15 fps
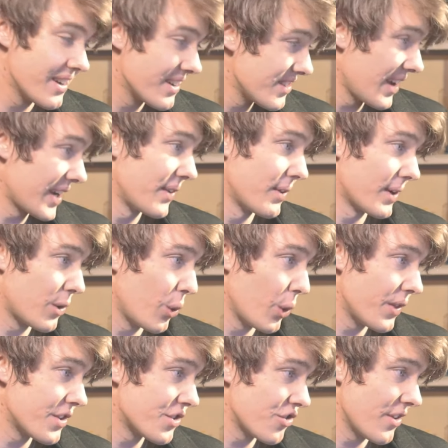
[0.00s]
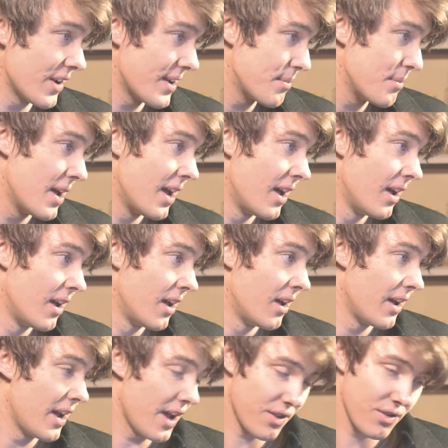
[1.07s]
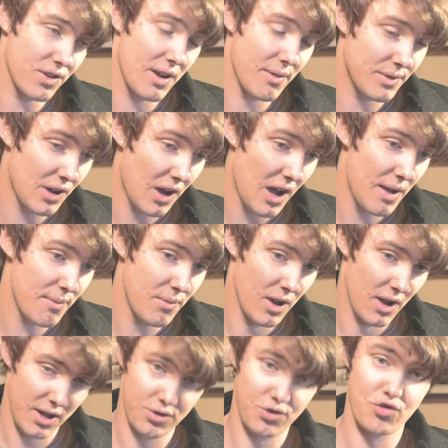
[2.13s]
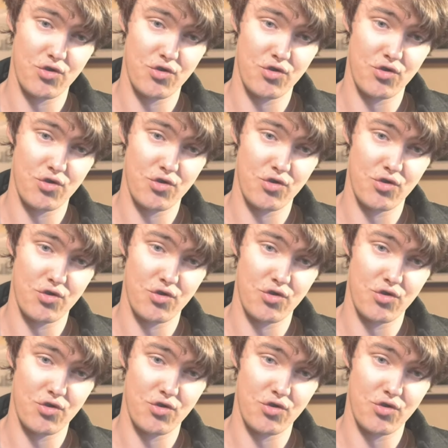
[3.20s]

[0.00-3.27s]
because I can record the stream at the same time as